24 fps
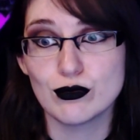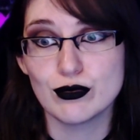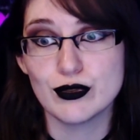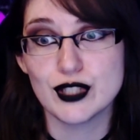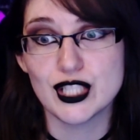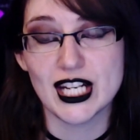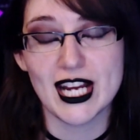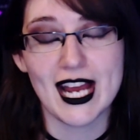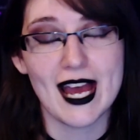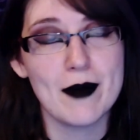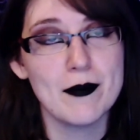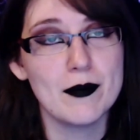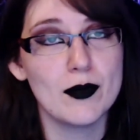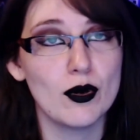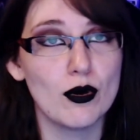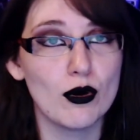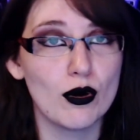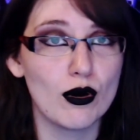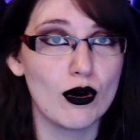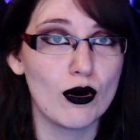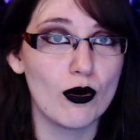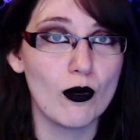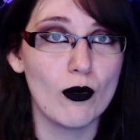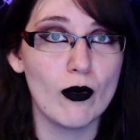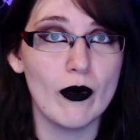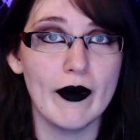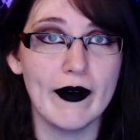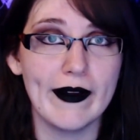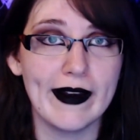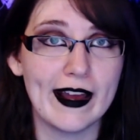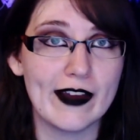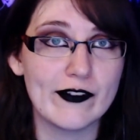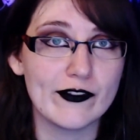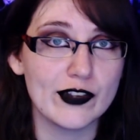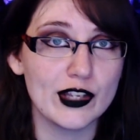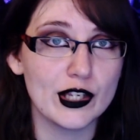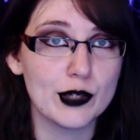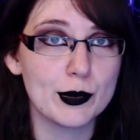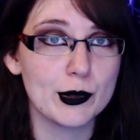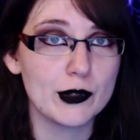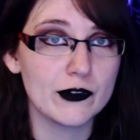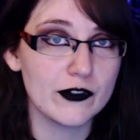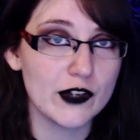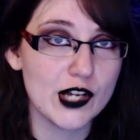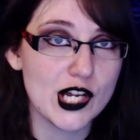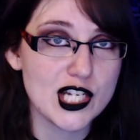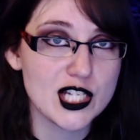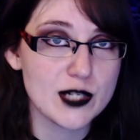GM or whatever you
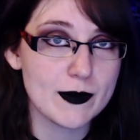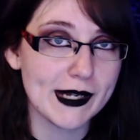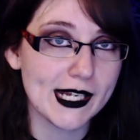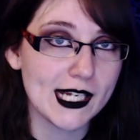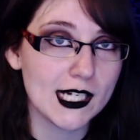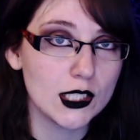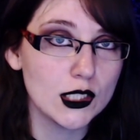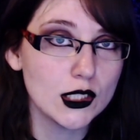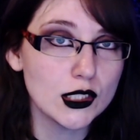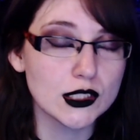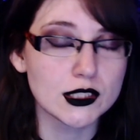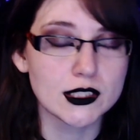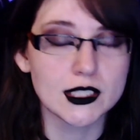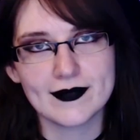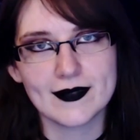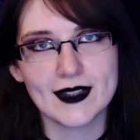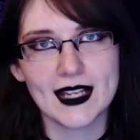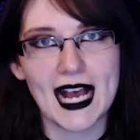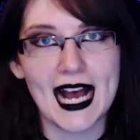prefer to be called.